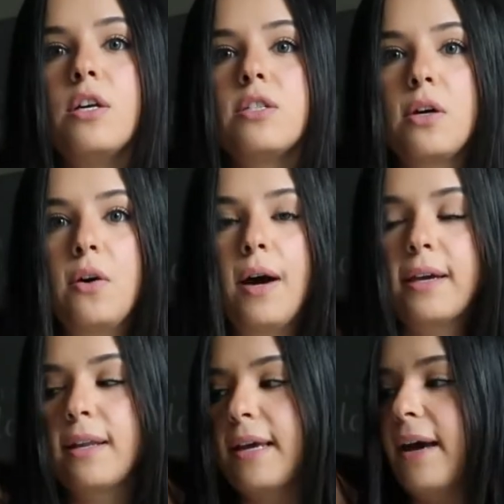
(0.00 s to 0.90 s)
So I
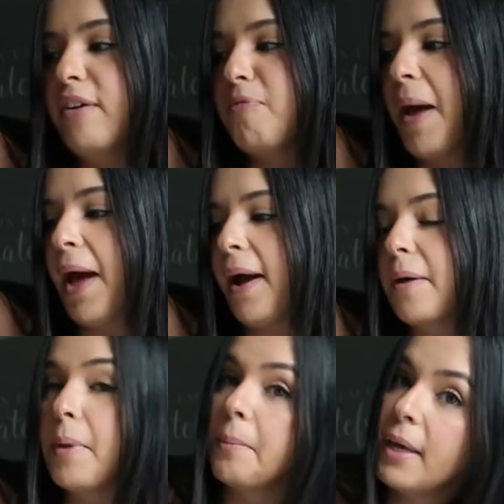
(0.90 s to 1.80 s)
can kind of
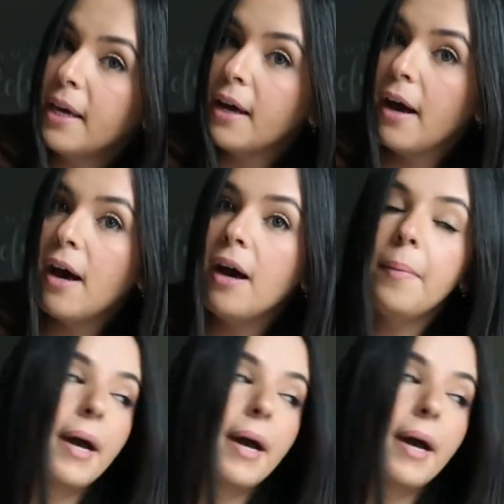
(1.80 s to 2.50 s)
pack my makeup,